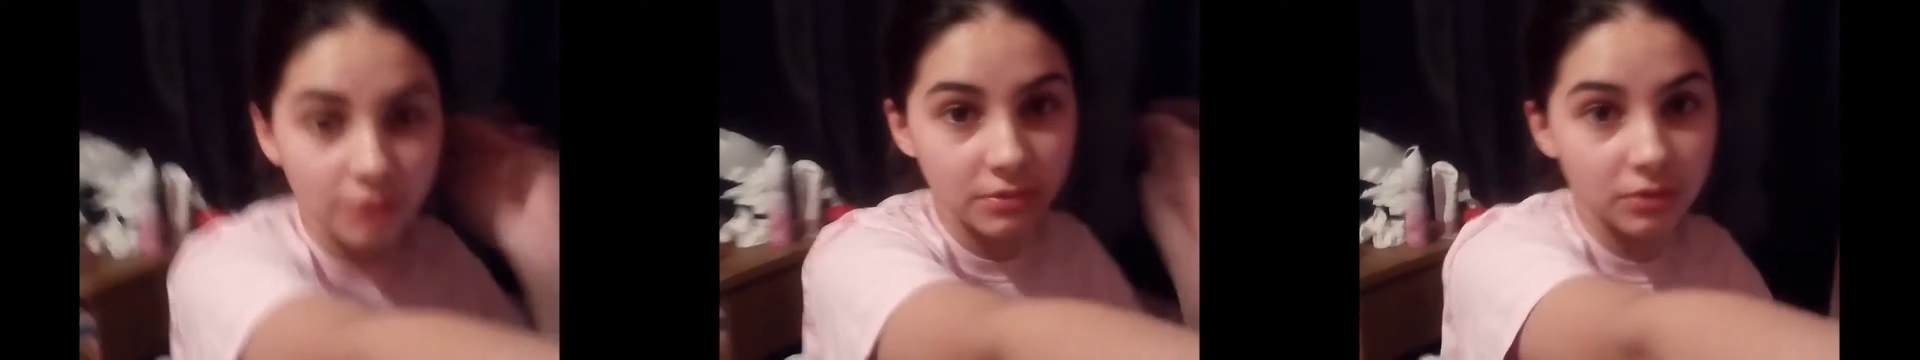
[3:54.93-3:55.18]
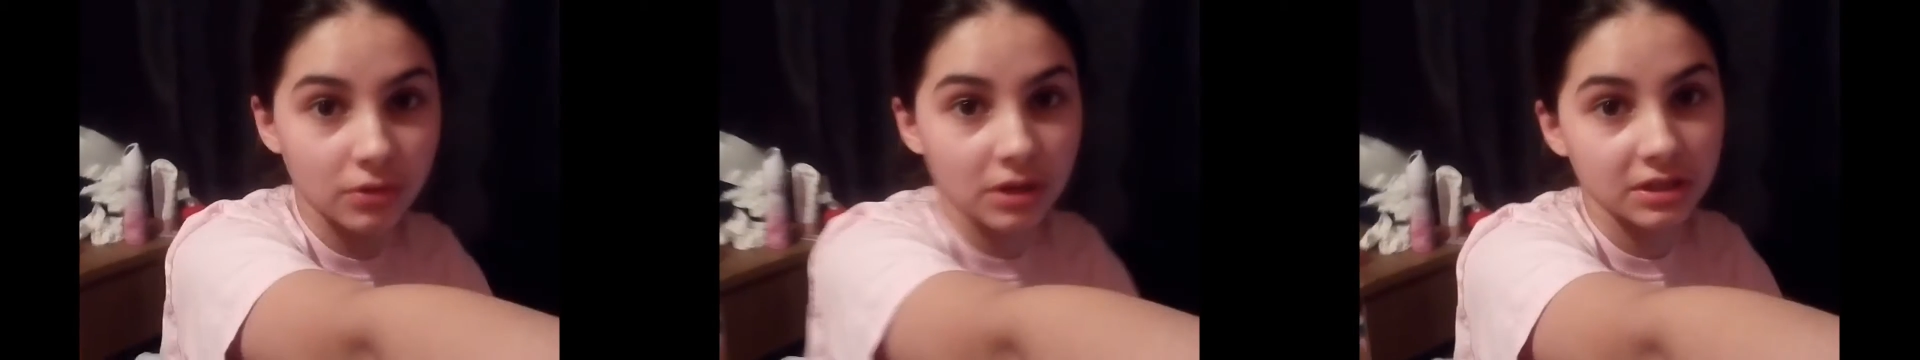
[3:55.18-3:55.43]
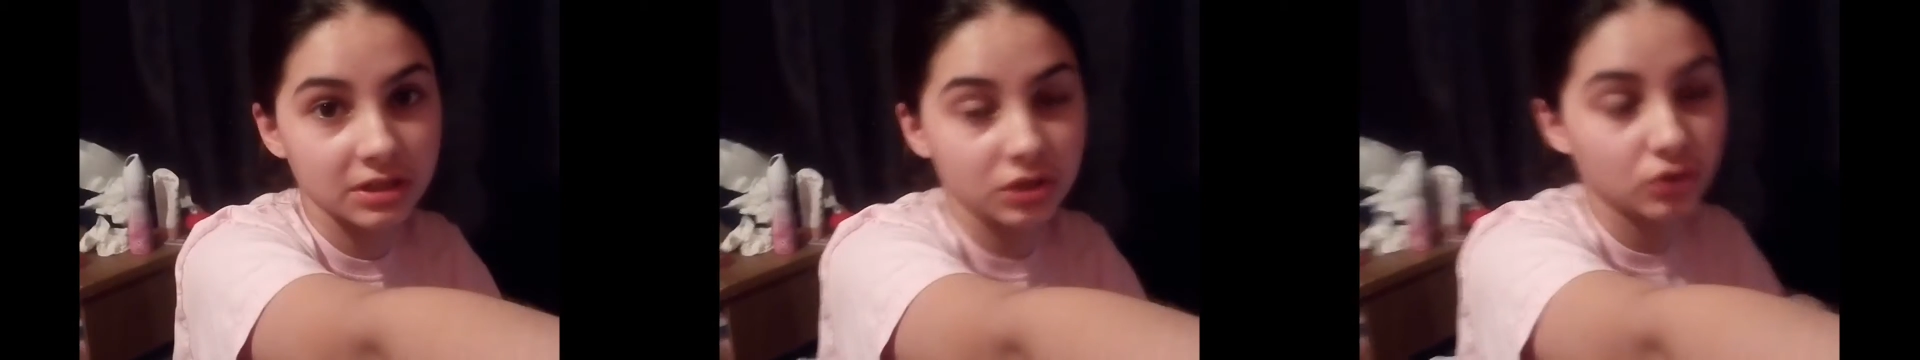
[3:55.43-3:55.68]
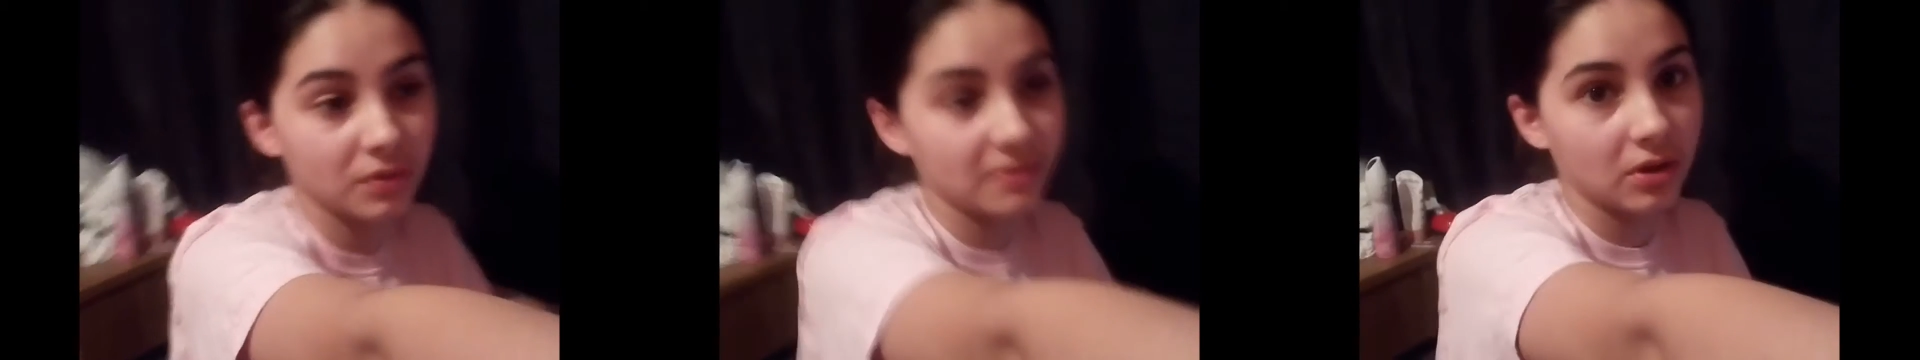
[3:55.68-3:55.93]
I hope you guys
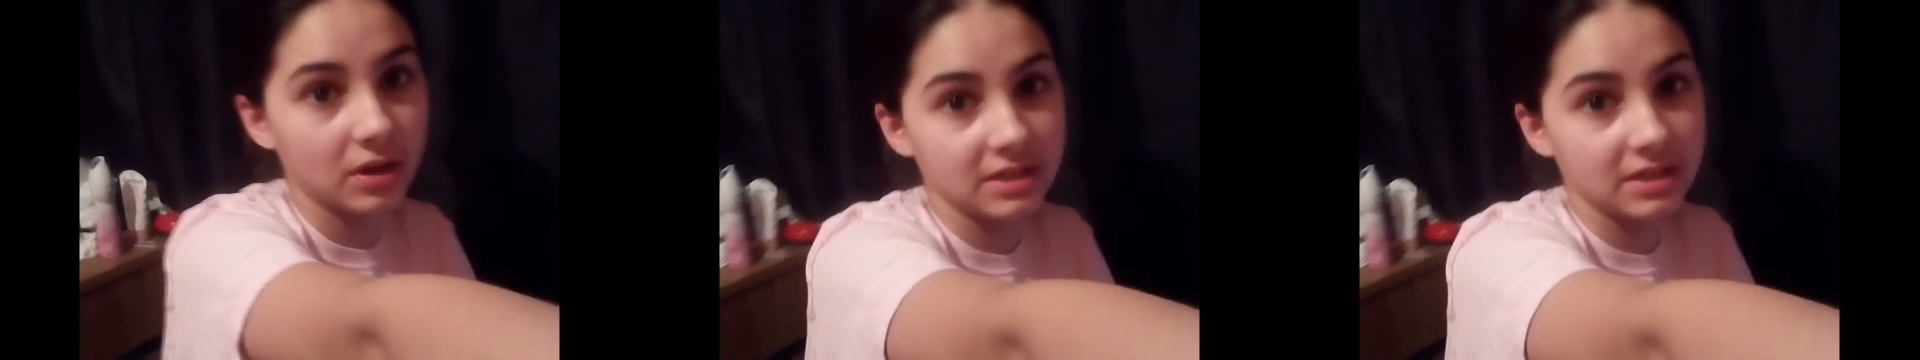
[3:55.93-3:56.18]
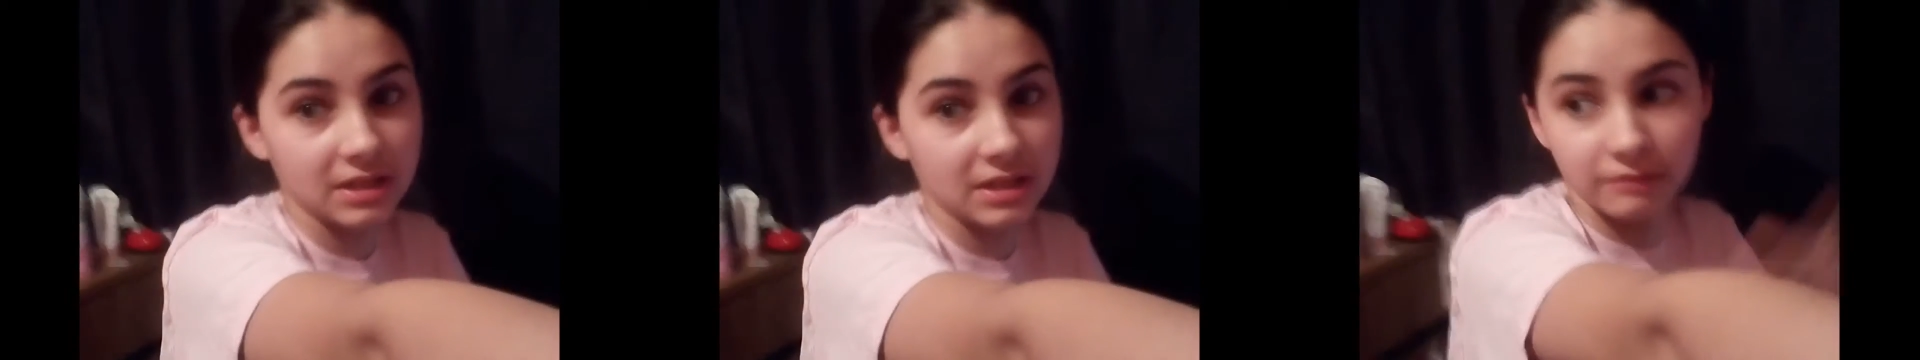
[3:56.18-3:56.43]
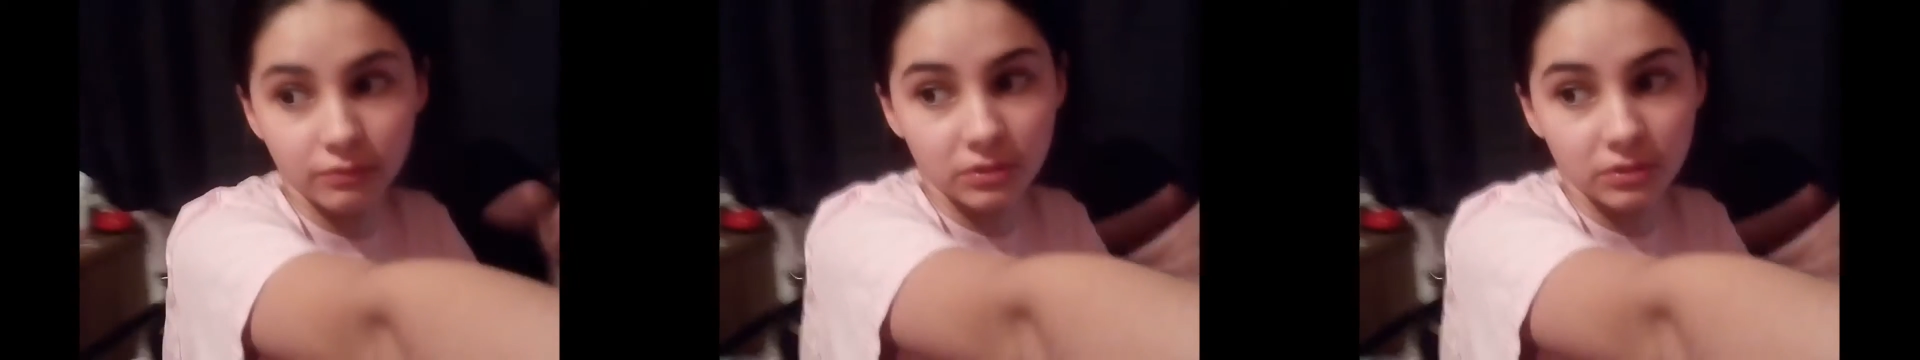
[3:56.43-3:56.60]
enjoy behind the scenes.